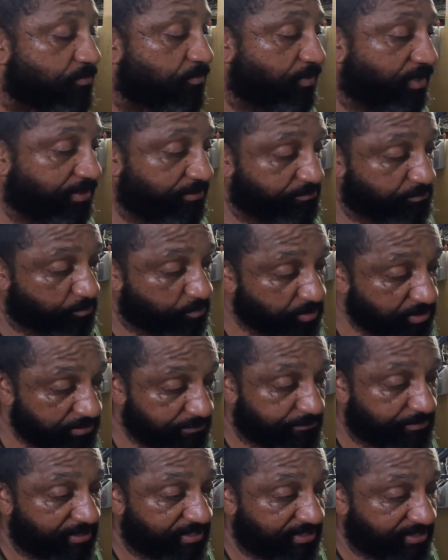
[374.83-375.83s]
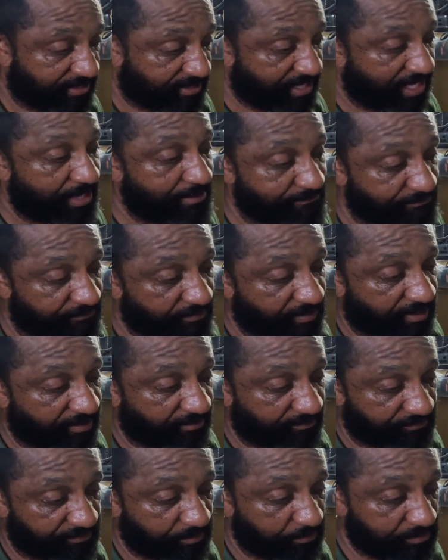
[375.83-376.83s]
what would be the
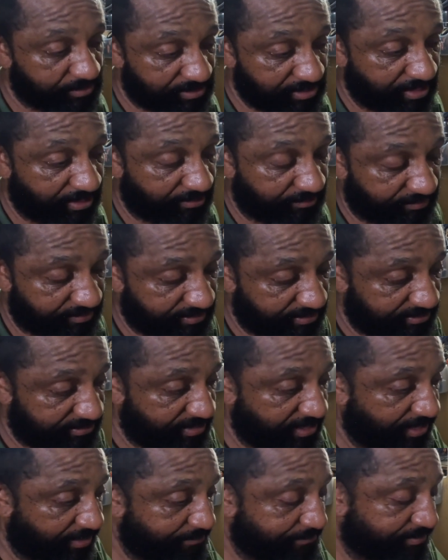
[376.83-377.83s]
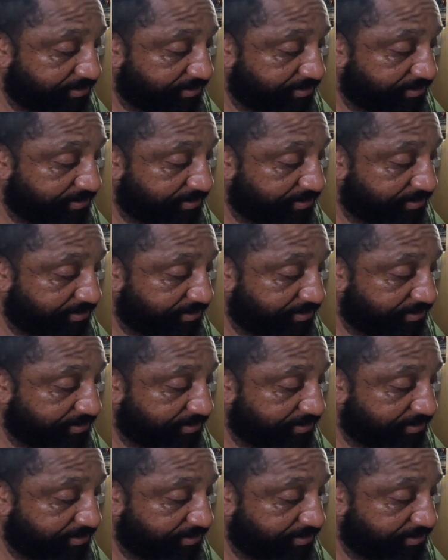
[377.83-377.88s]
campfire if it was later in the day,